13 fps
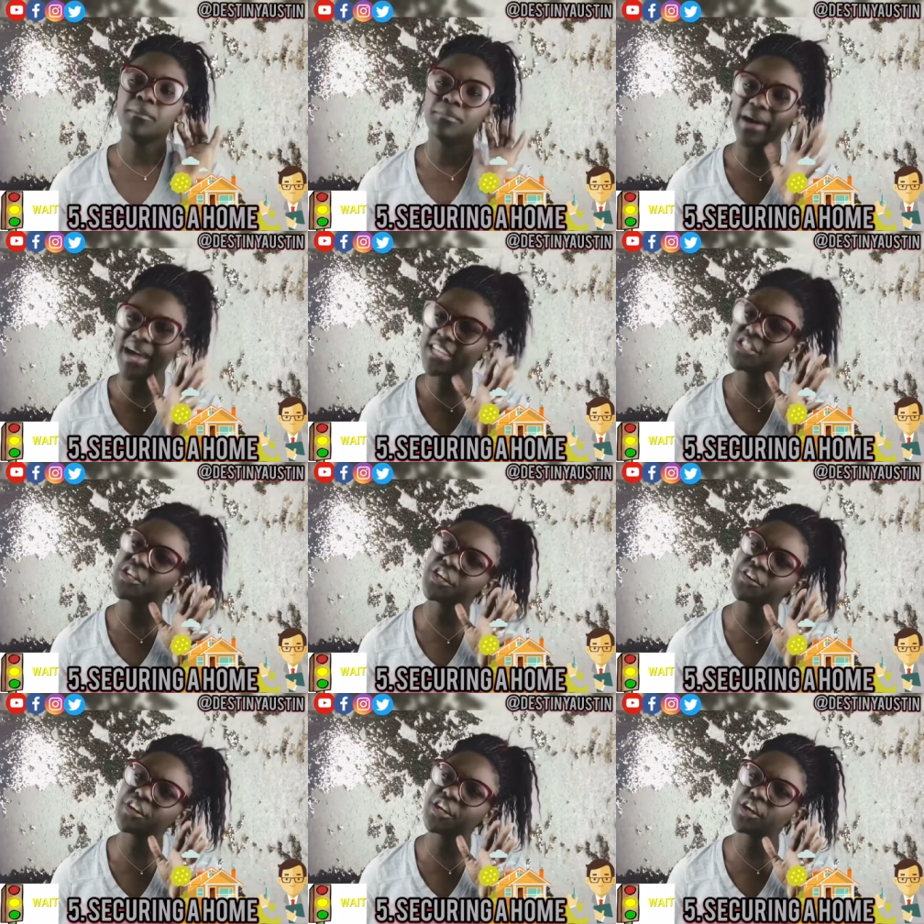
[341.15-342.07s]
By
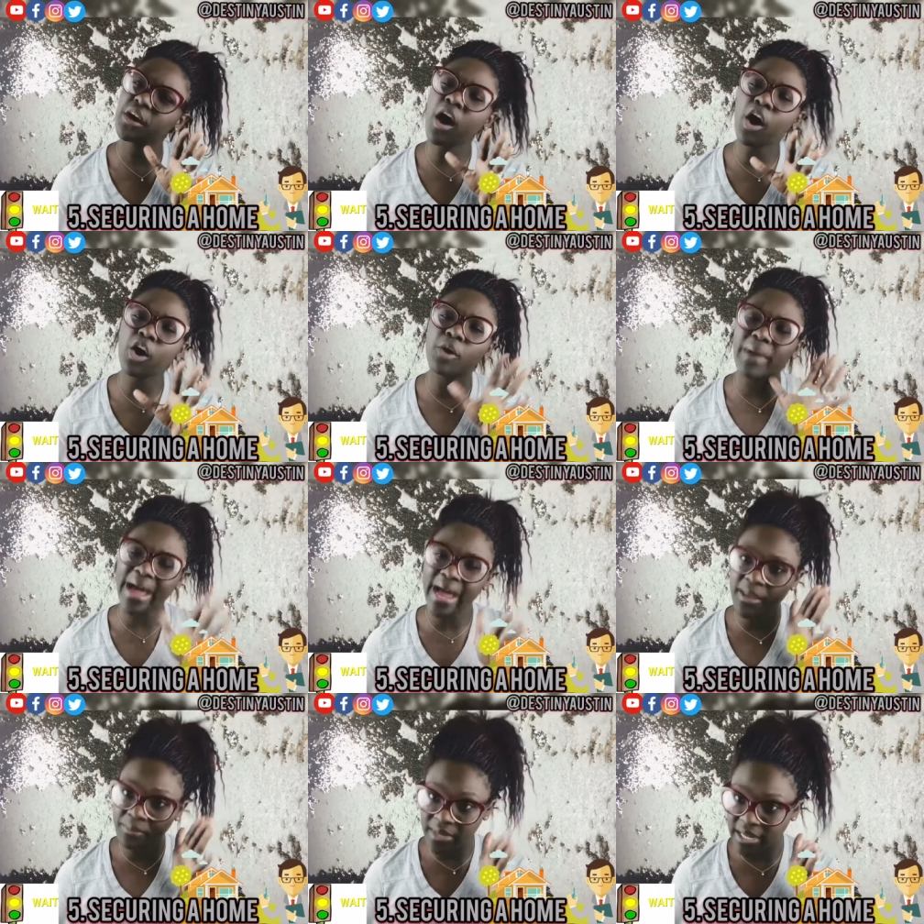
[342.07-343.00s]
securing your home,
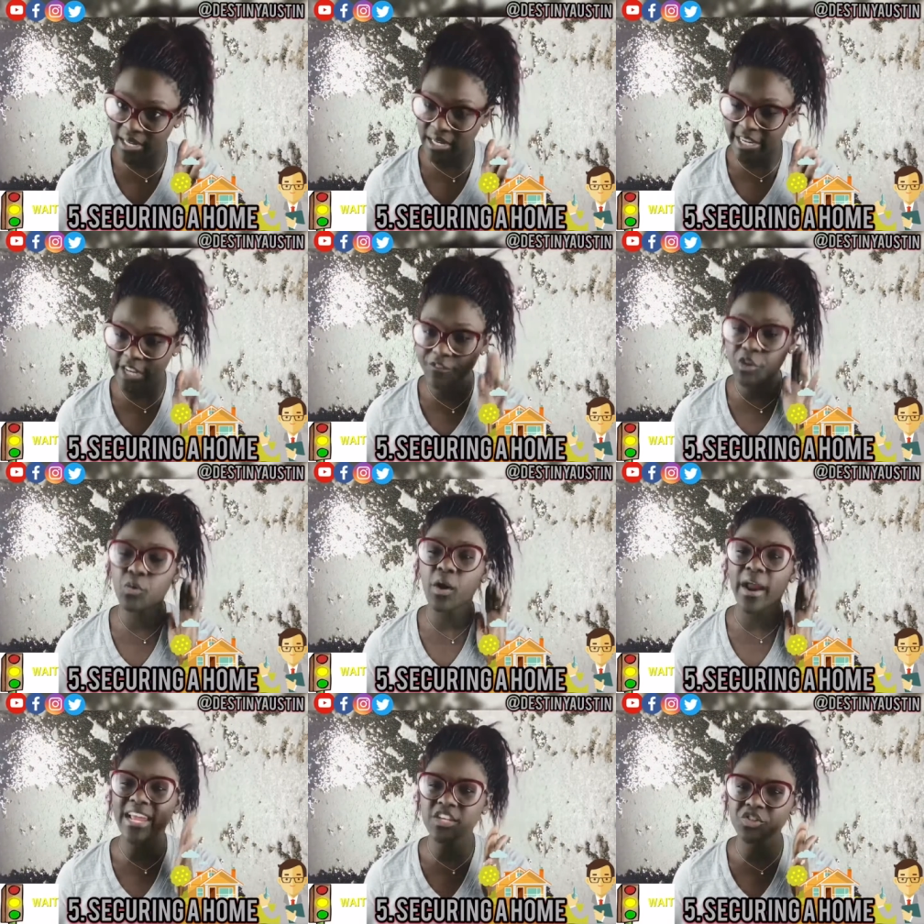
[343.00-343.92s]
I mean if you
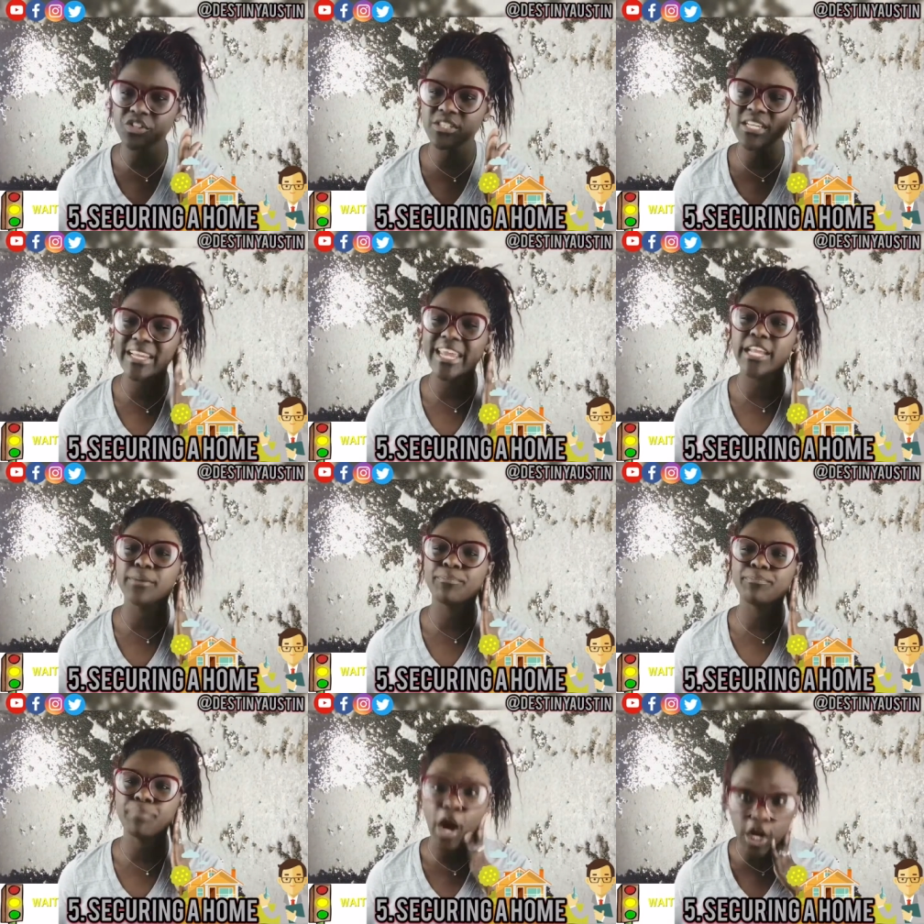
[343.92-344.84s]
are interested in
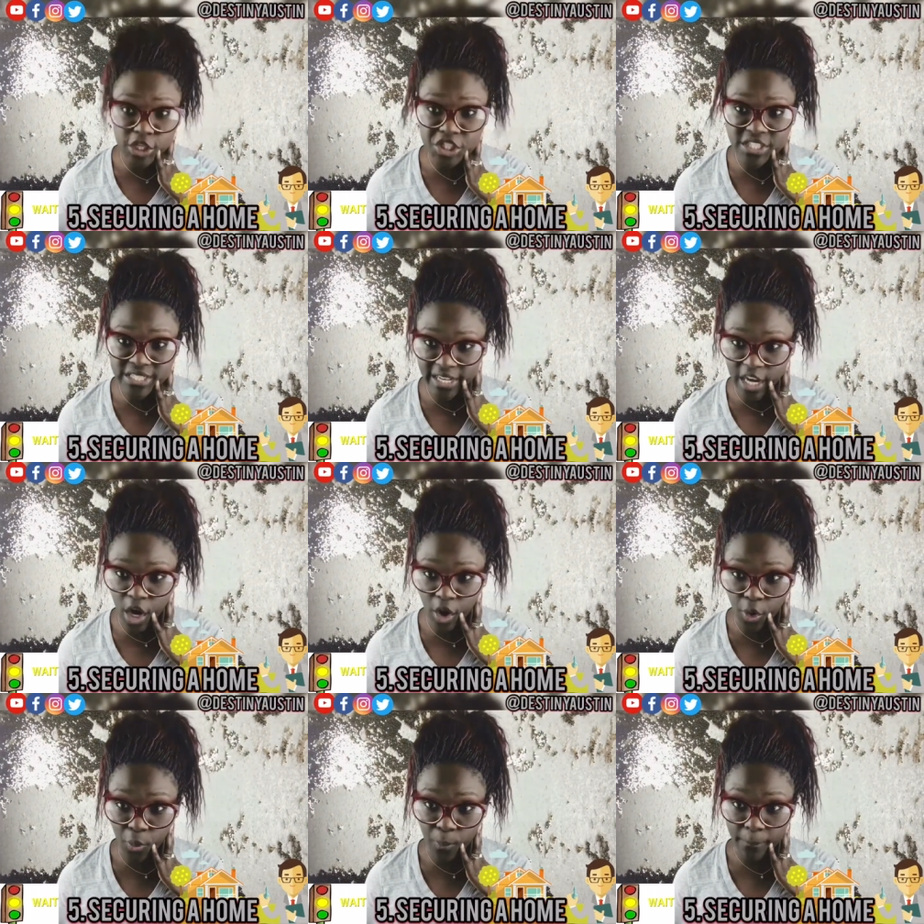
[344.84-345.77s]
purchasing a
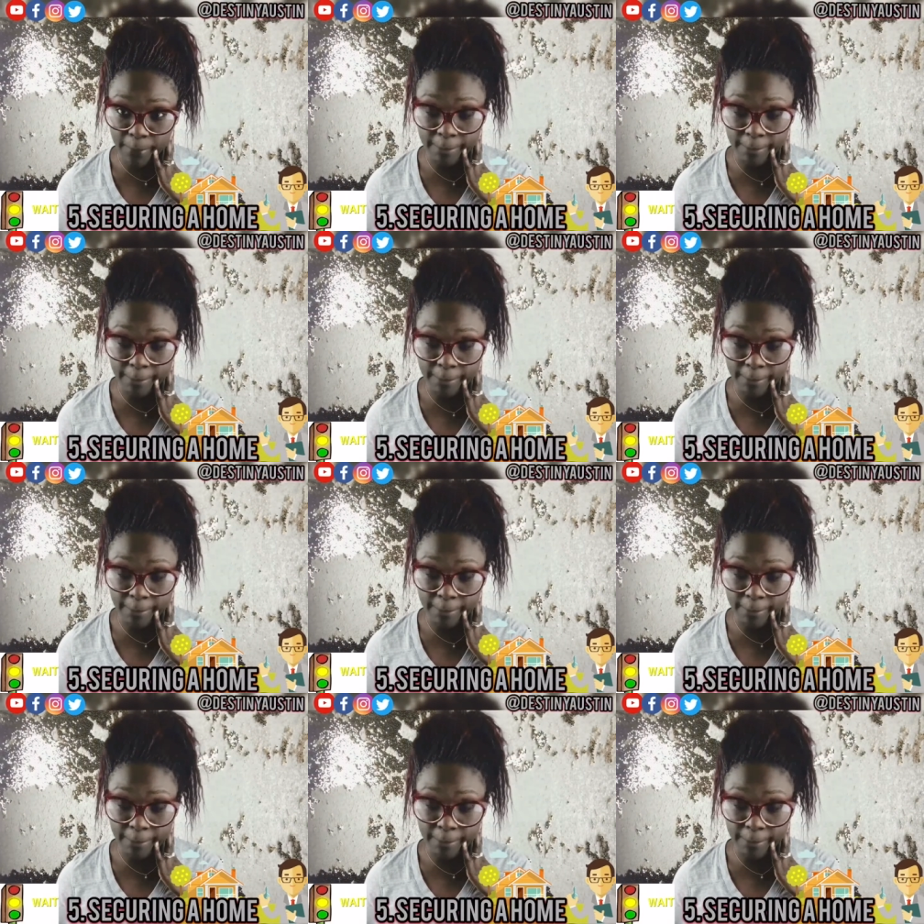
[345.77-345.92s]
home.